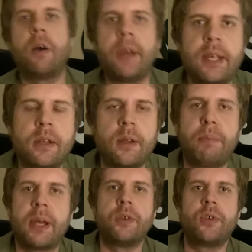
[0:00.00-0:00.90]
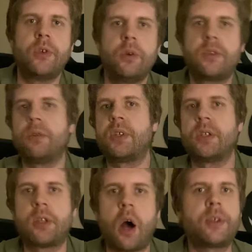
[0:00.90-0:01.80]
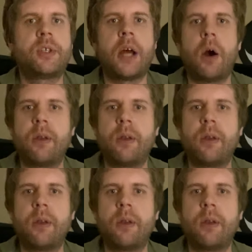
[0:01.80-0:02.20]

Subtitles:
They get the pick and choose. They're just tossed out,